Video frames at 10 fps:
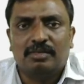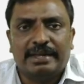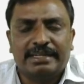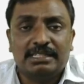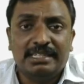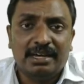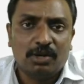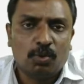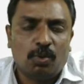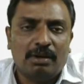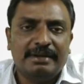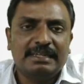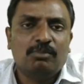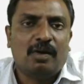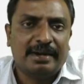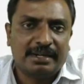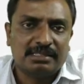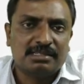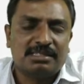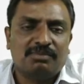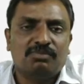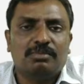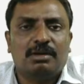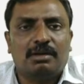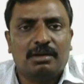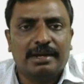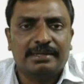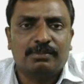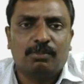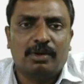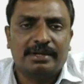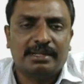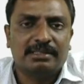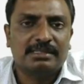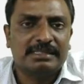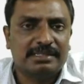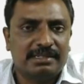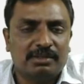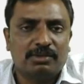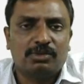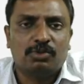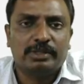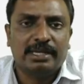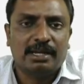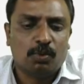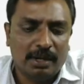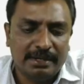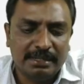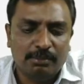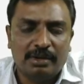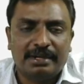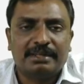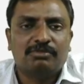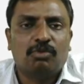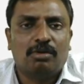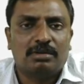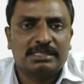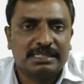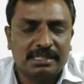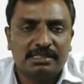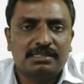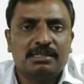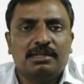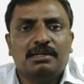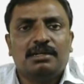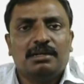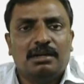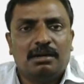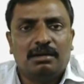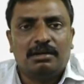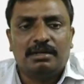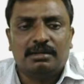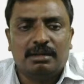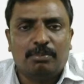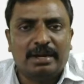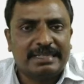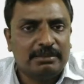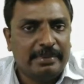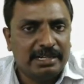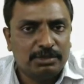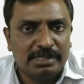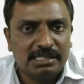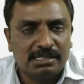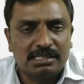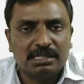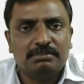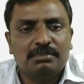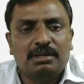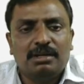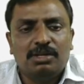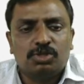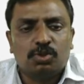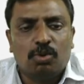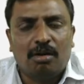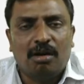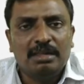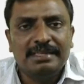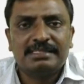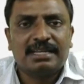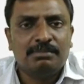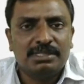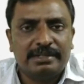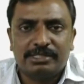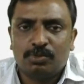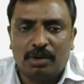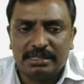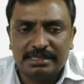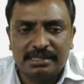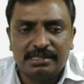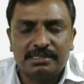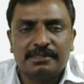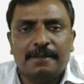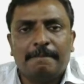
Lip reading: like air quality monitoring system, like monitoring the city to air quality monitoring for cities, and parking management system. So all these comes under smart cities.